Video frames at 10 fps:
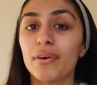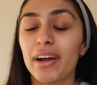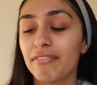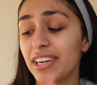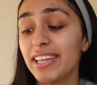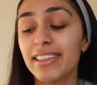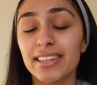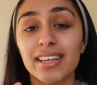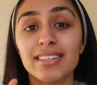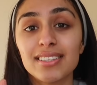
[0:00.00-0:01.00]
I really
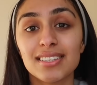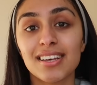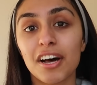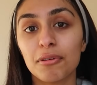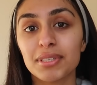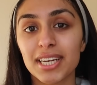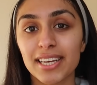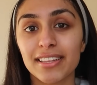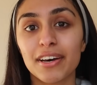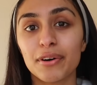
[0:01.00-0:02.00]
think that this has helped
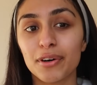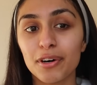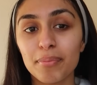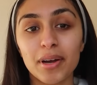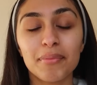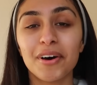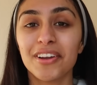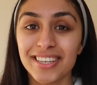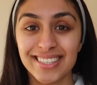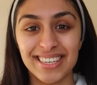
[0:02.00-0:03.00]
clear that up. I'm
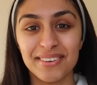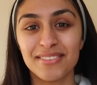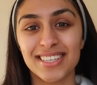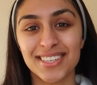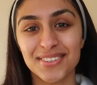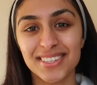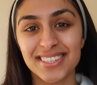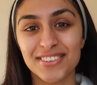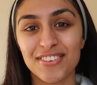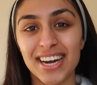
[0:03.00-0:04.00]
honestly obsessed with
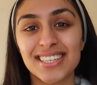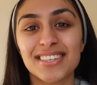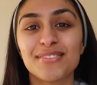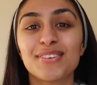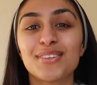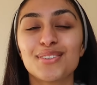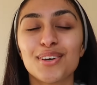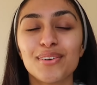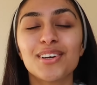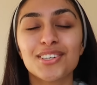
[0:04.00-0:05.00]
this device. It feels
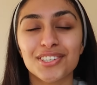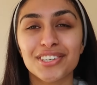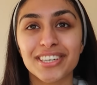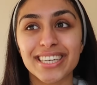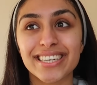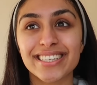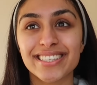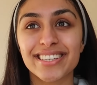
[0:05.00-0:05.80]
so luxurious.